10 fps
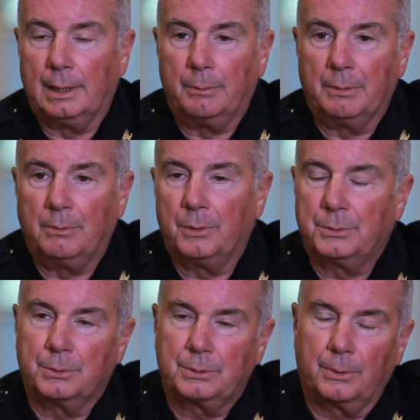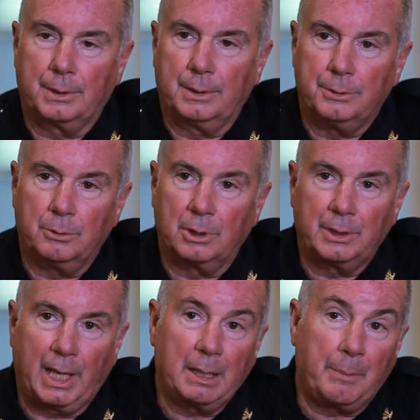We've also started a drug
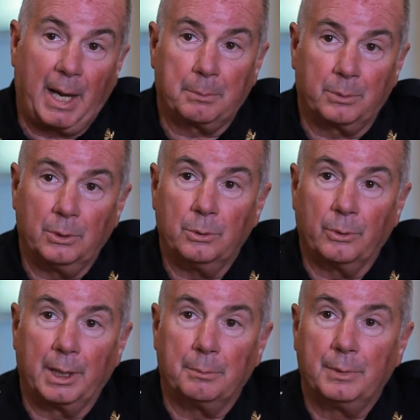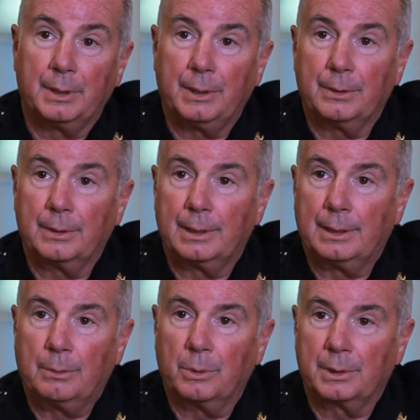take-back program here,
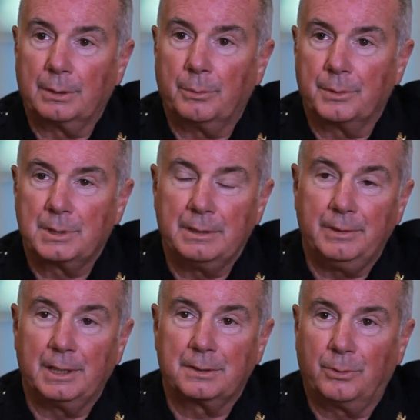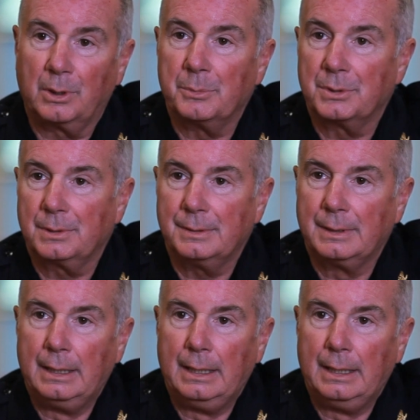working with CVS pharmacies.